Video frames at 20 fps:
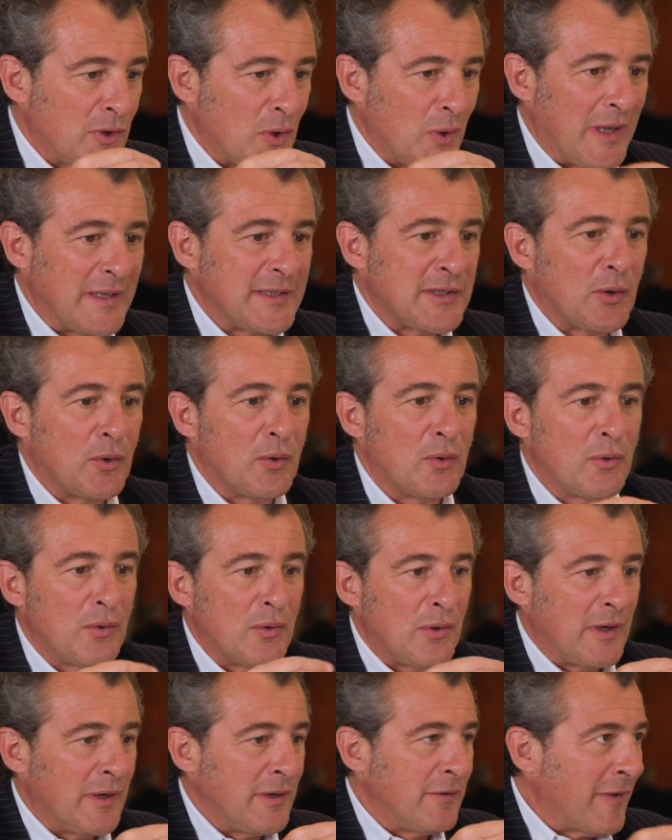
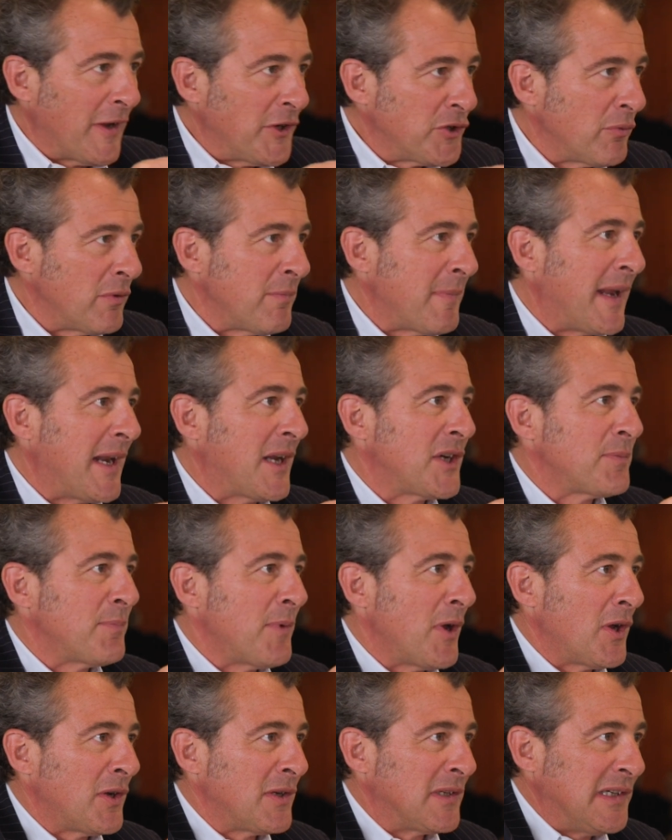collateral, inventory
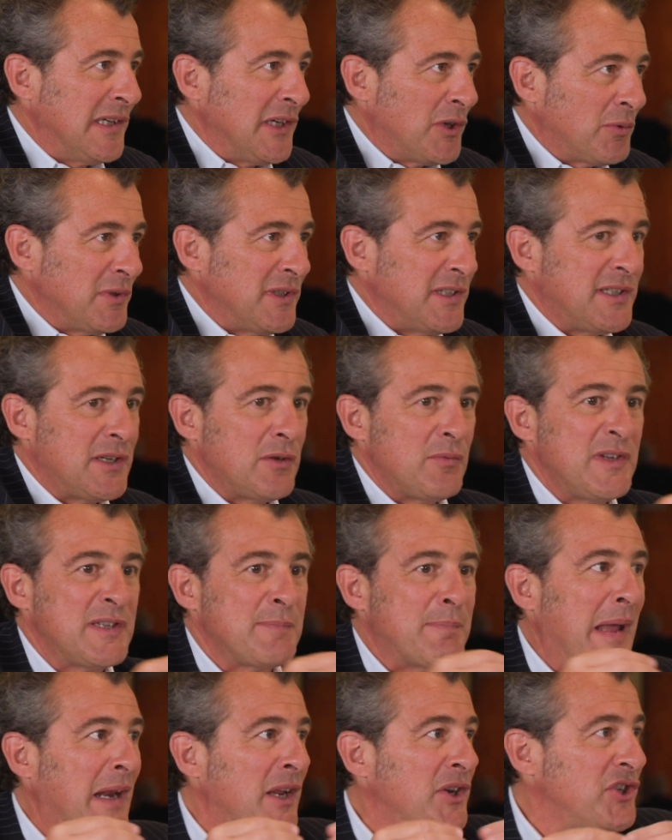management, liquidity
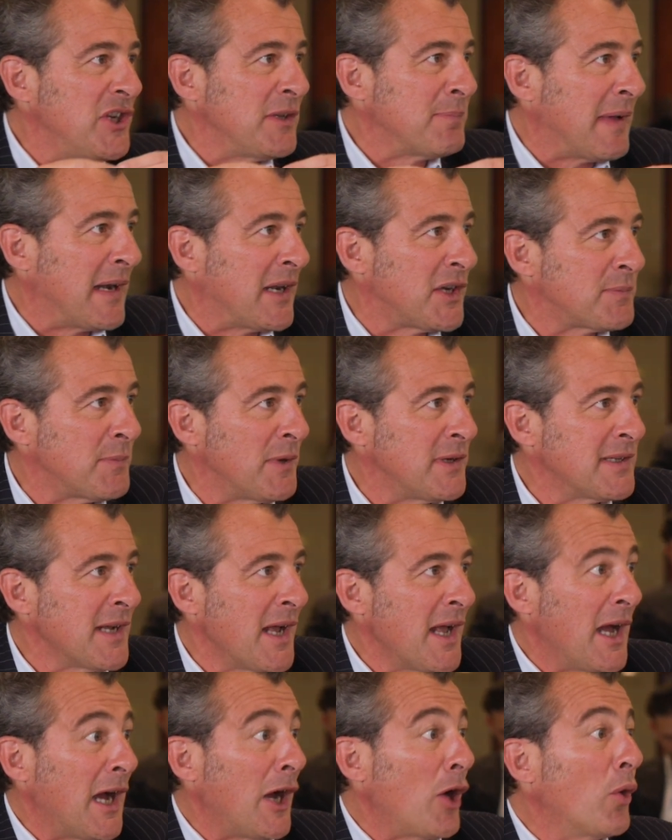risk, balance sheet management,
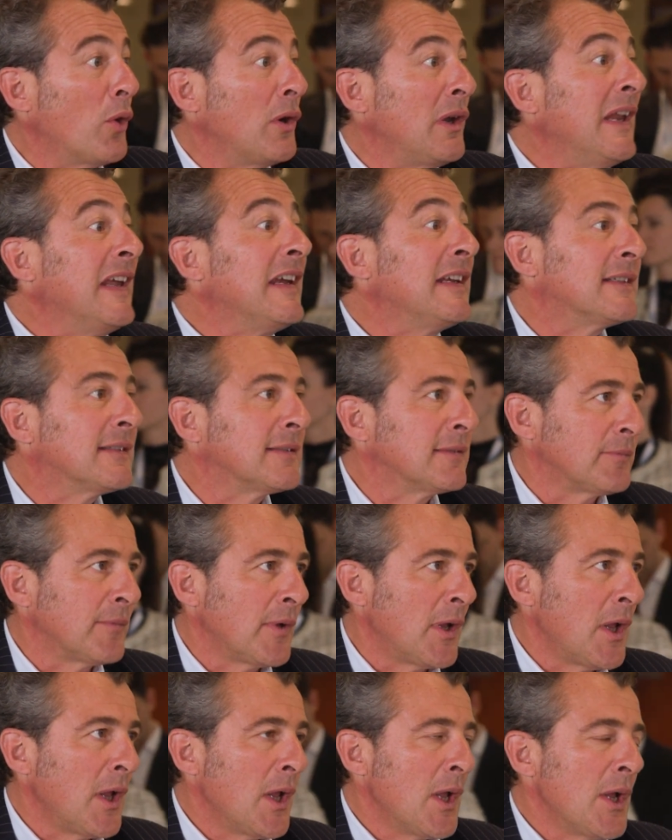are all linked.
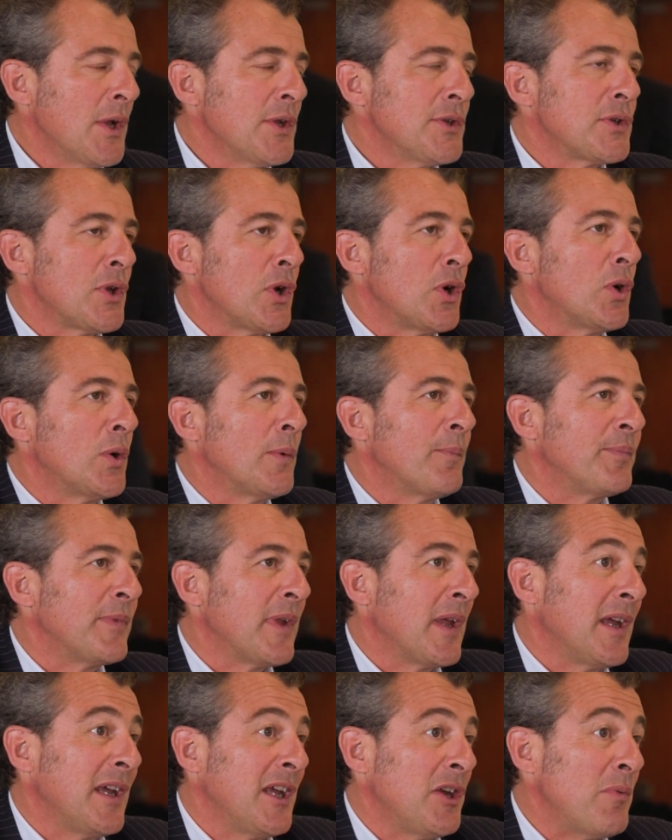So
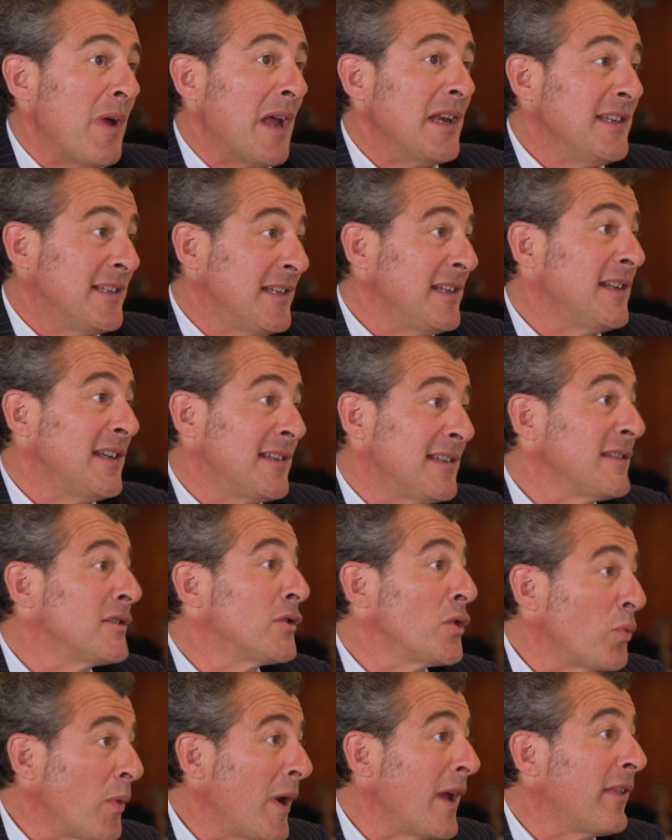in reality, this
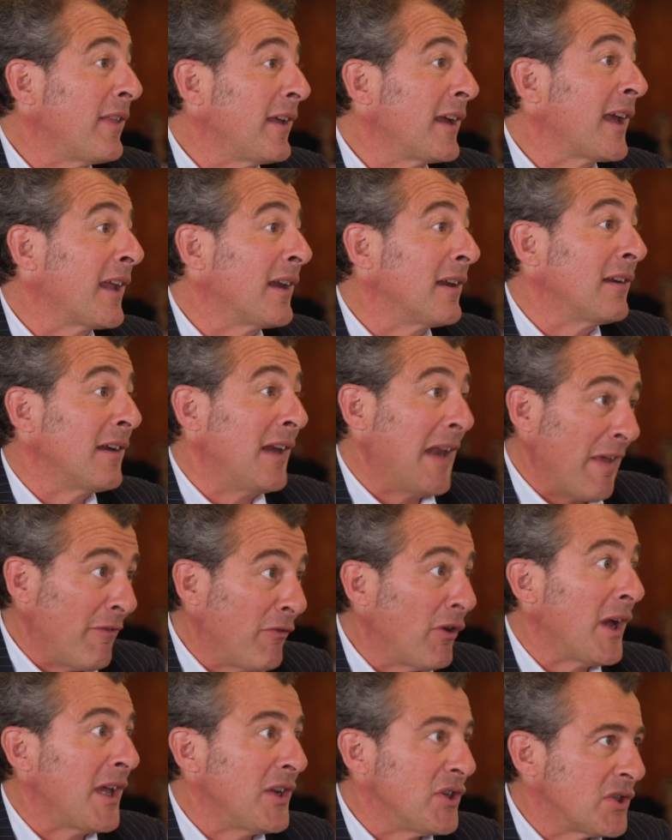is the way they can
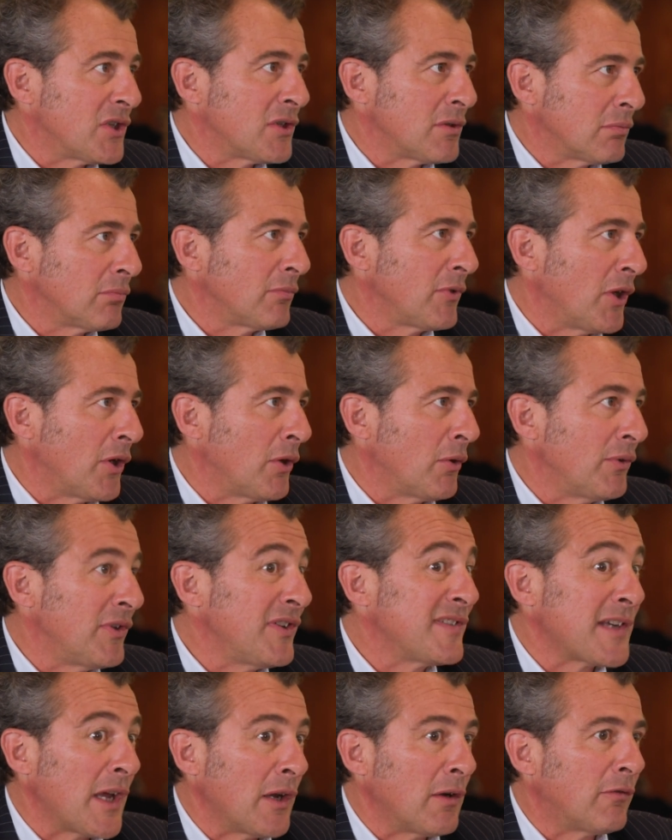leverage,
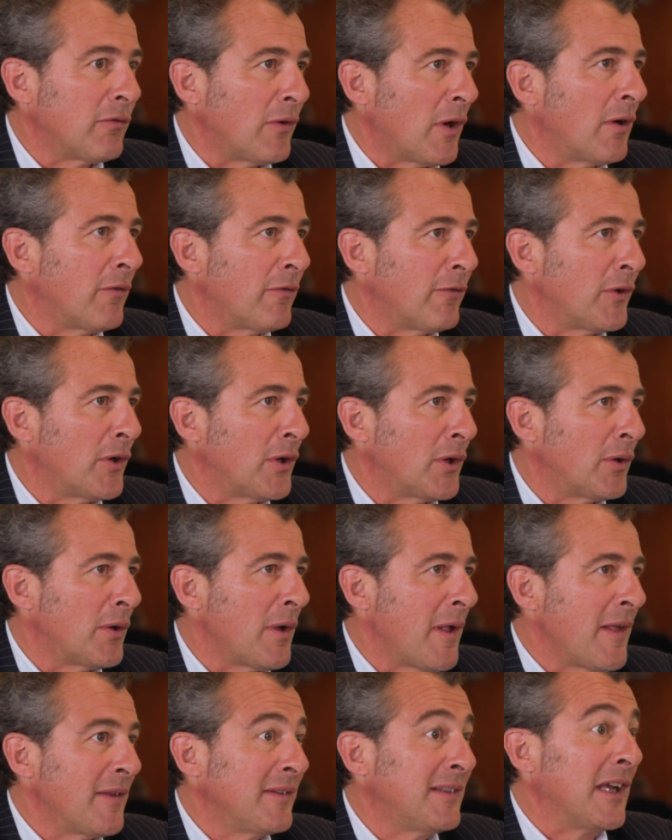this kind of
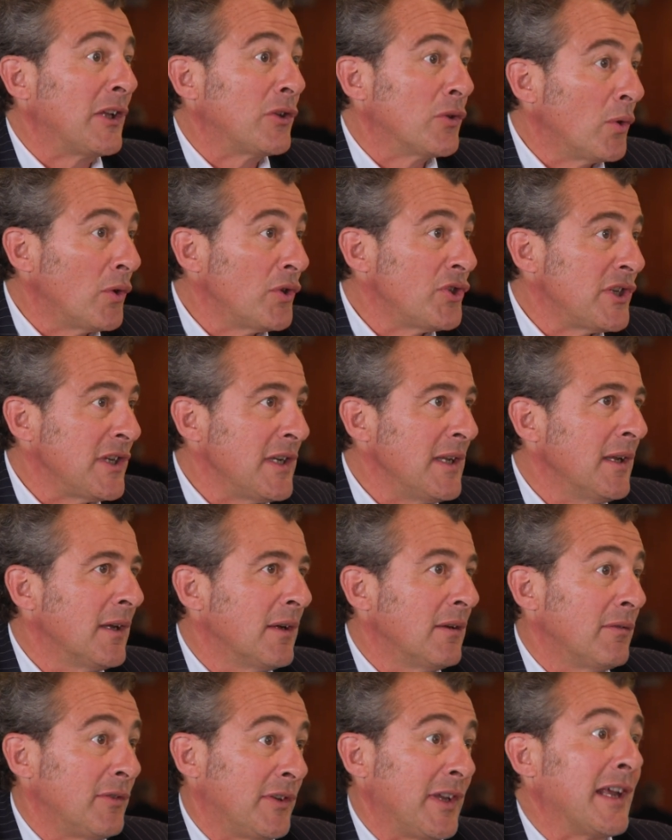technology.
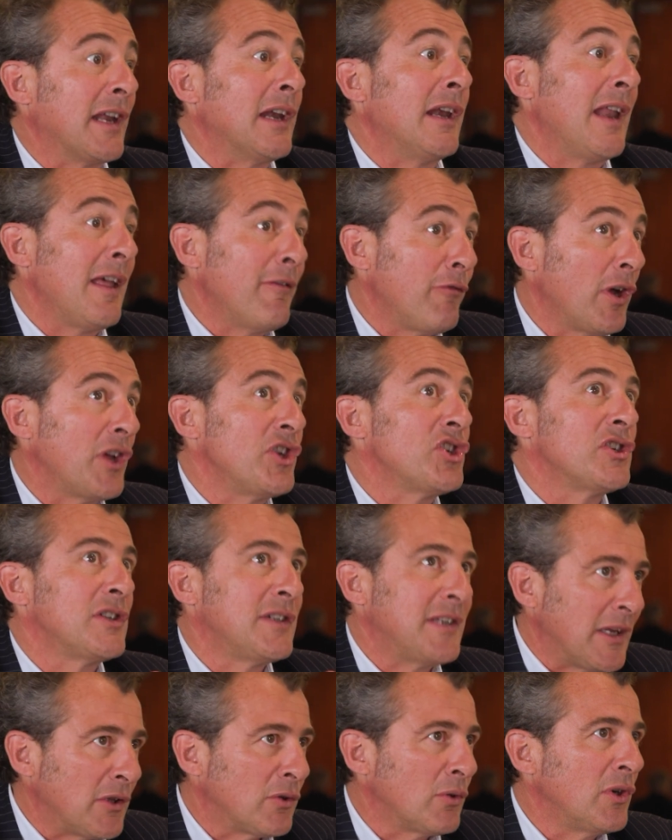They can leverage
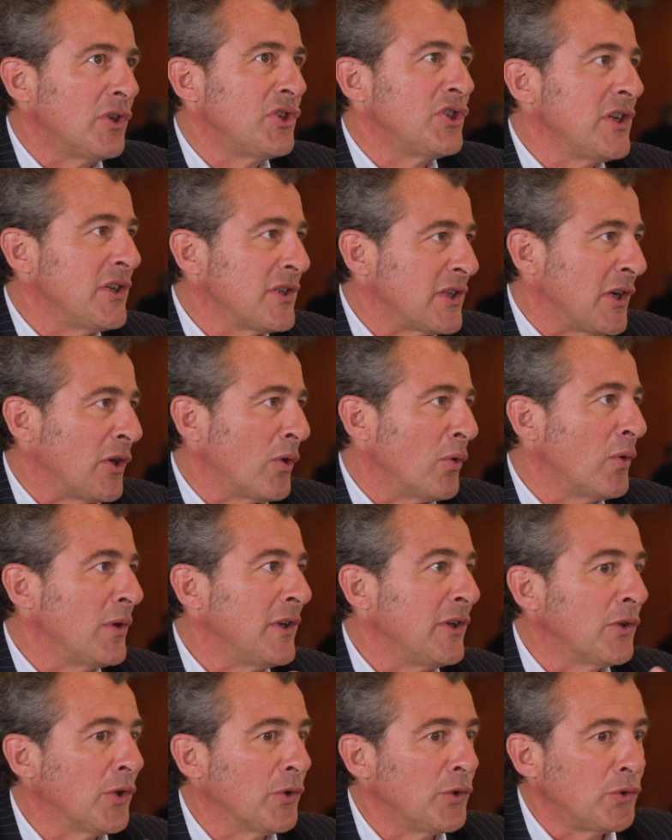technology in general
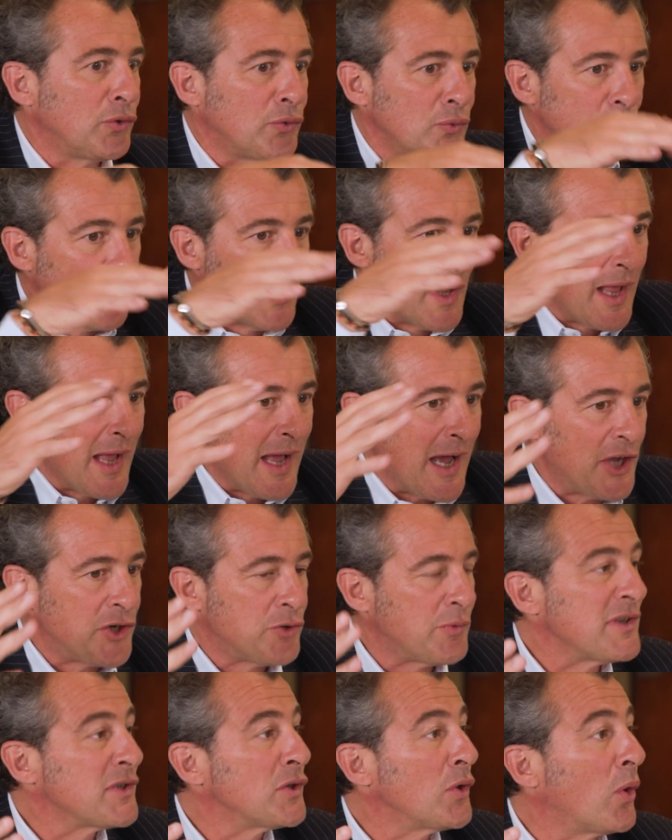in order to
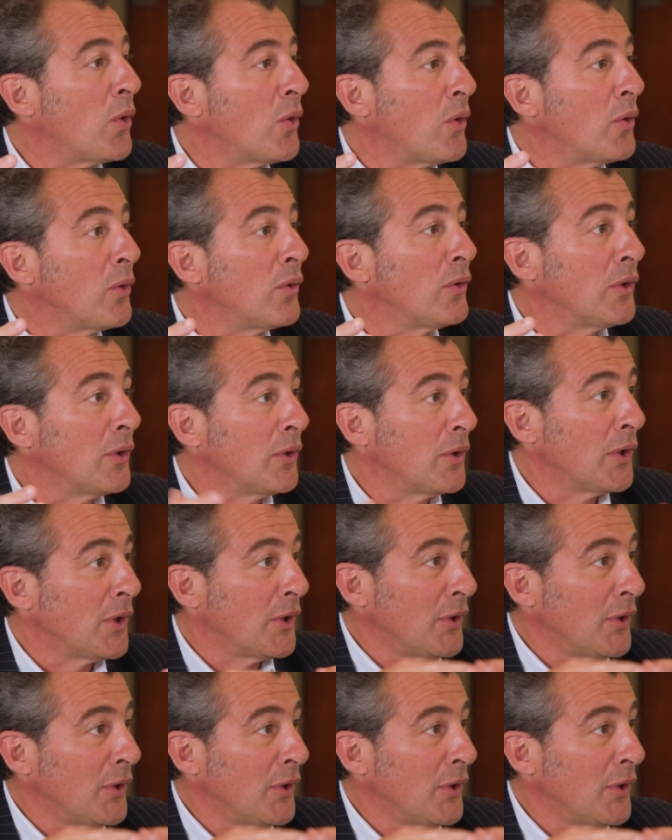address the whole,